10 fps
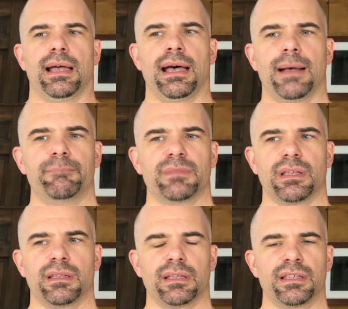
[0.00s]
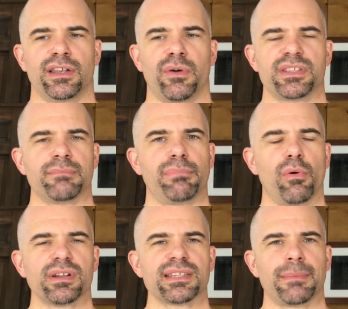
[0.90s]
it's
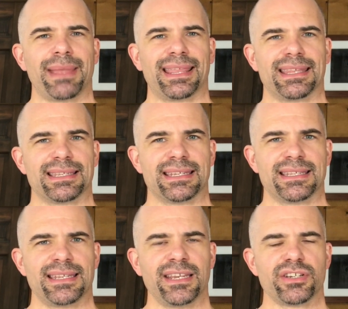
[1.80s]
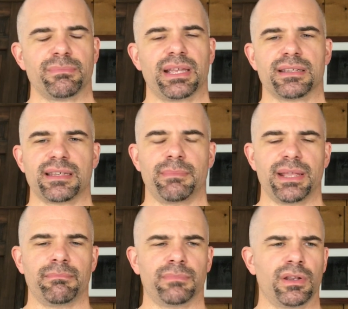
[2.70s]
important to make this distinction because
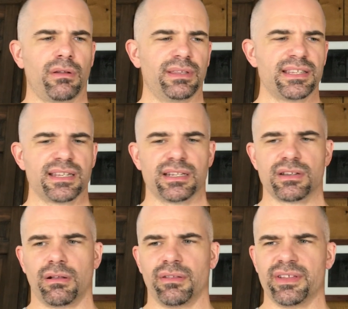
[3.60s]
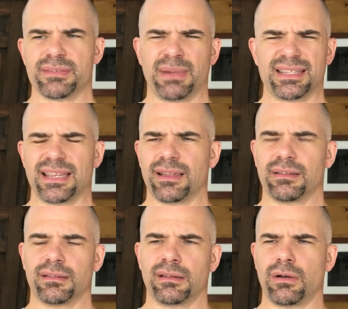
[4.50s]
somebody, listening to all this might
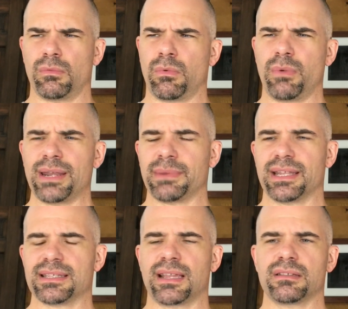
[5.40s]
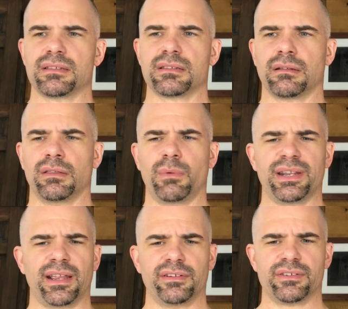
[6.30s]
say, well, wait a minute, it sounds, on the
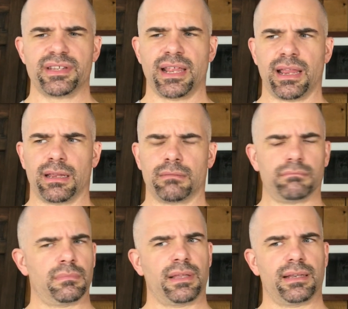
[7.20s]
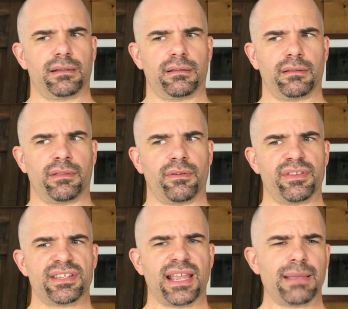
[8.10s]
one hand, you're saying that they're
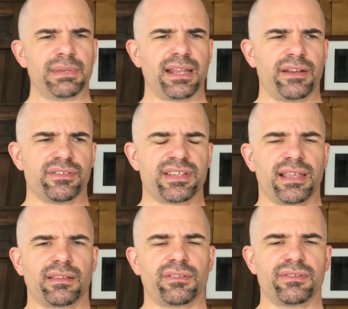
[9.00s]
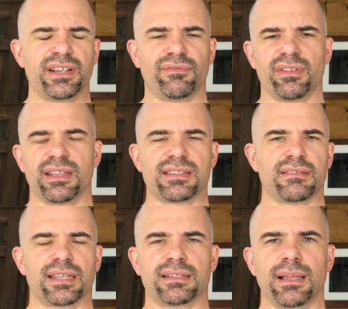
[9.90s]
the same, and now you're saying that they're different. That
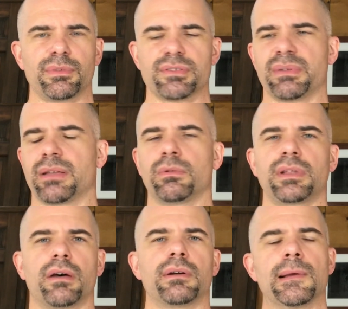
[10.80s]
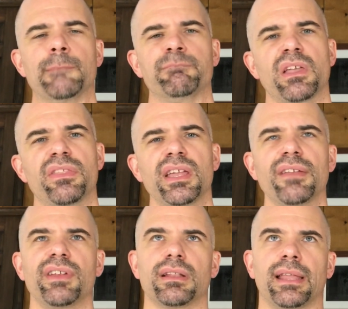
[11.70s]
sounds like doublespeak. Well, no. Think
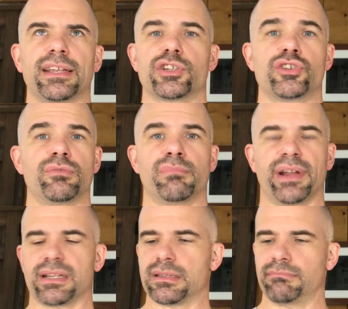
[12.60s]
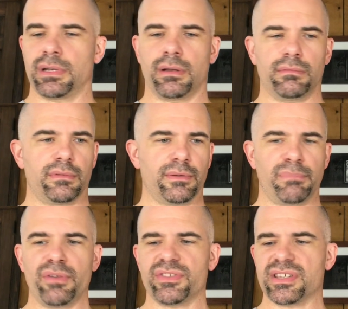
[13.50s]
of it like two bricks. They're
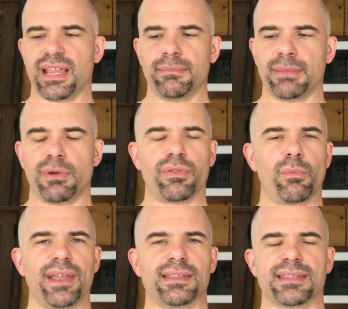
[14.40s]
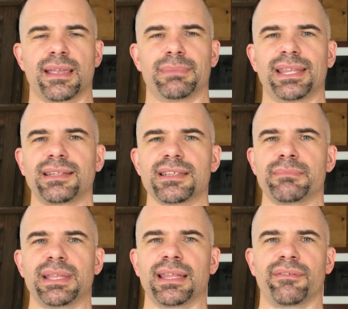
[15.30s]
both the same, they both weigh the same, but that
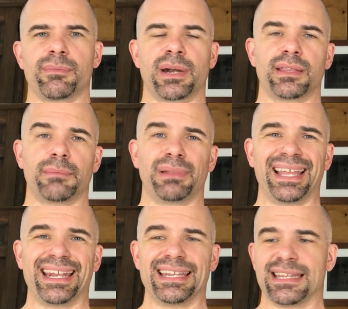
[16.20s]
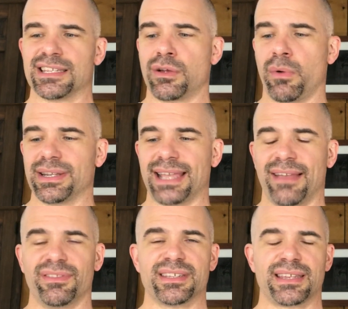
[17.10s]
doesn't mean that everybody on the planet is going to
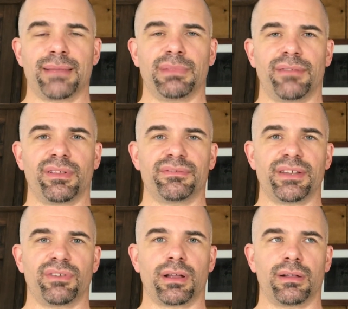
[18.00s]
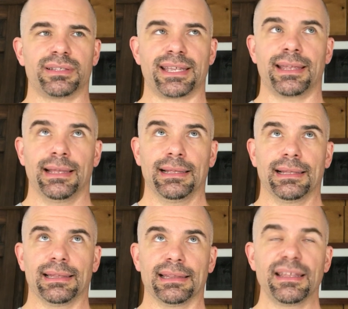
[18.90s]
have the same level of difficulty
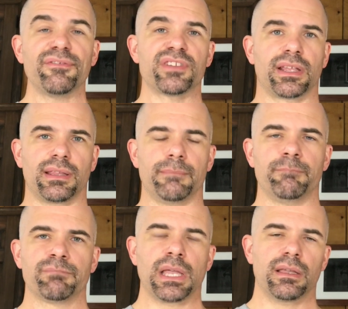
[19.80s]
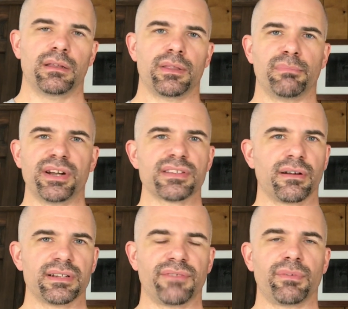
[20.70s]
lifting them. The bricks
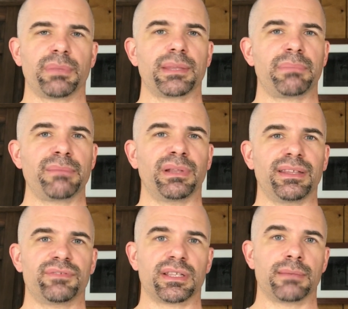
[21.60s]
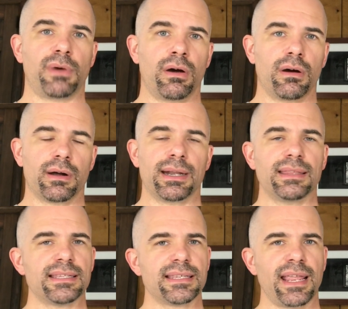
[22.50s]
aren't different, but the people lifting them are. And
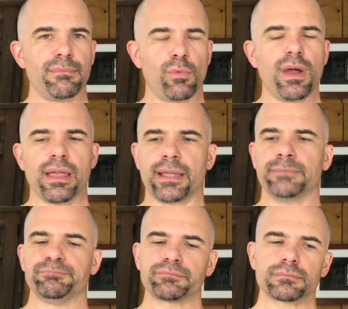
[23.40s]
in the same way,